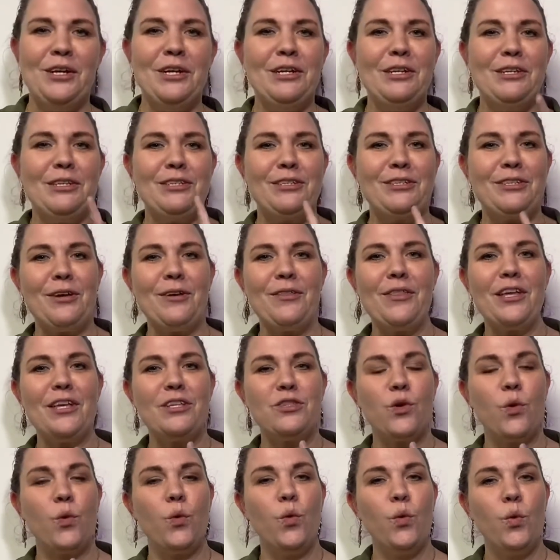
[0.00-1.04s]
So this
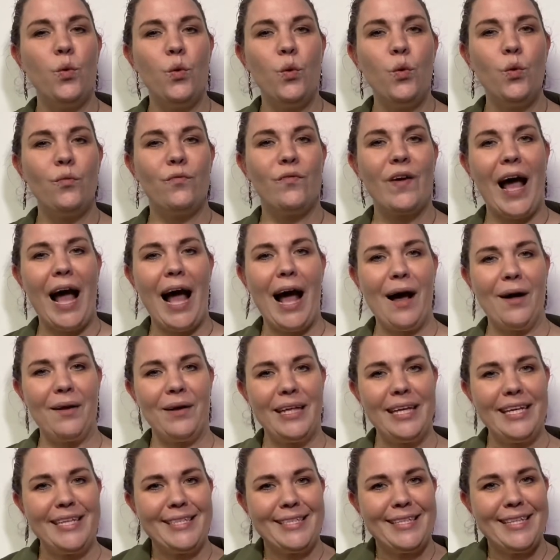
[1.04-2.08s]
oo vowel
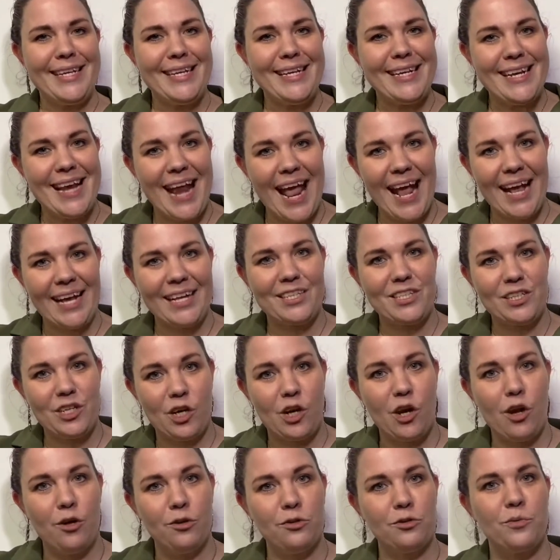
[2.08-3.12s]
is the next
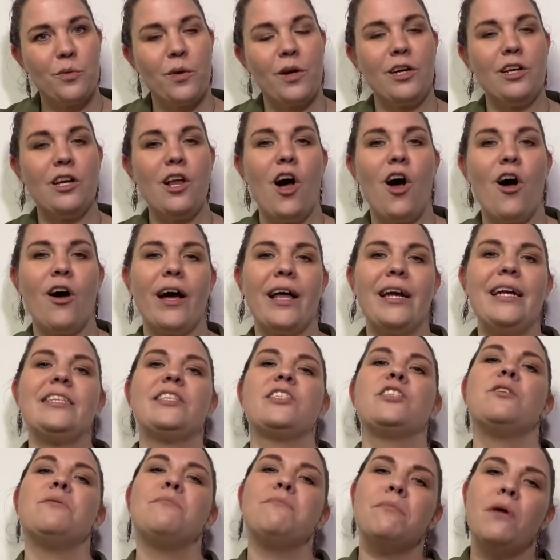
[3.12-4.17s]
closed one along, and it's
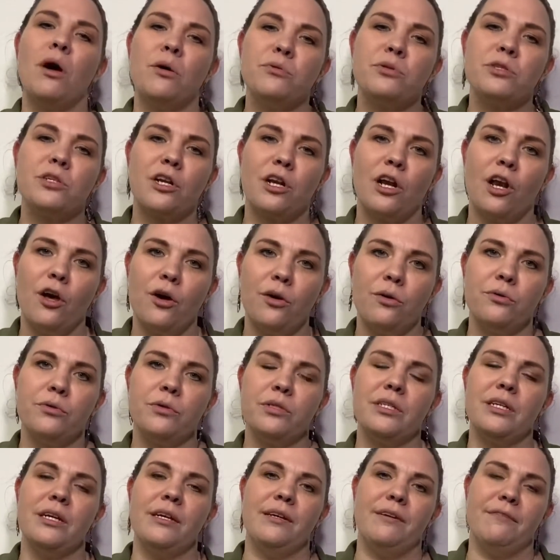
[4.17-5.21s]
the most
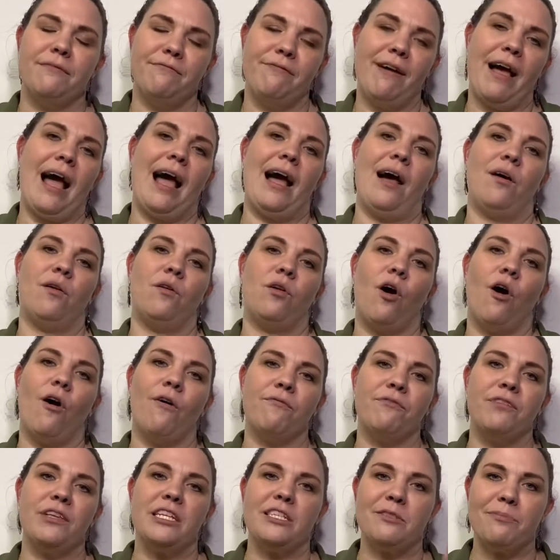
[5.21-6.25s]
closed vowel
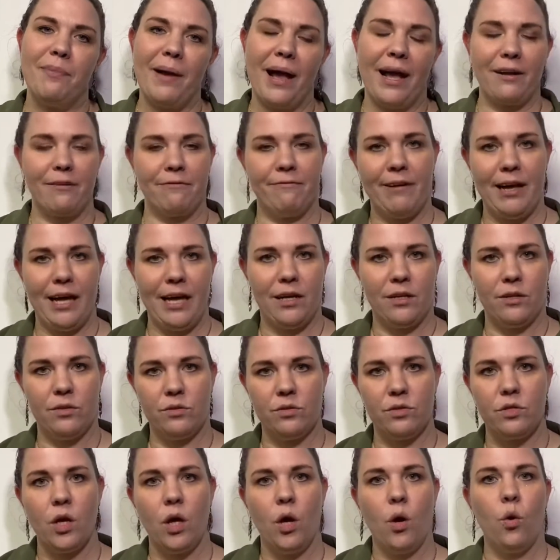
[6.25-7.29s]
of these back
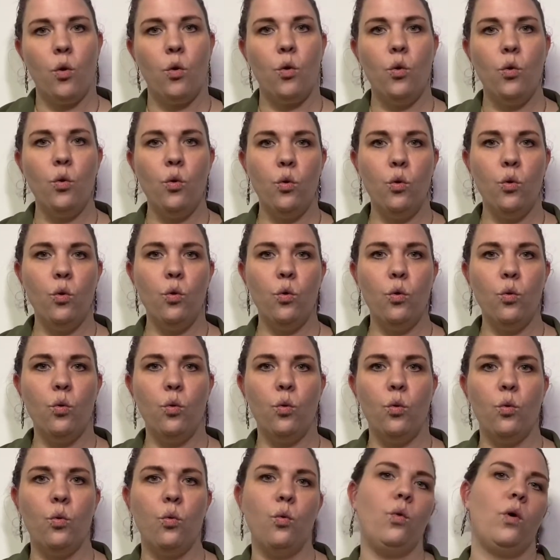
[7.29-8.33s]
vowels.
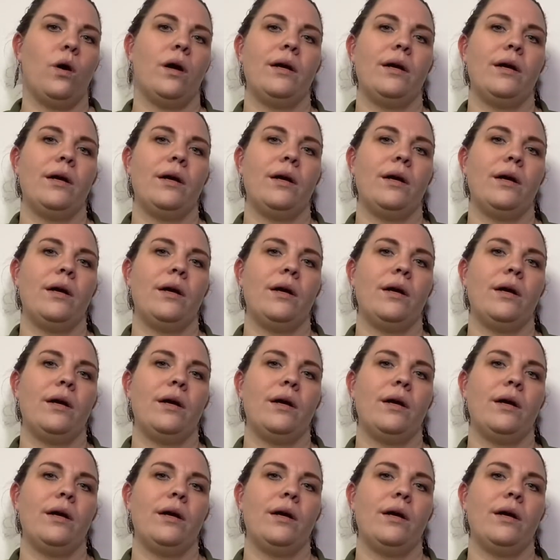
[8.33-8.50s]
Ooh.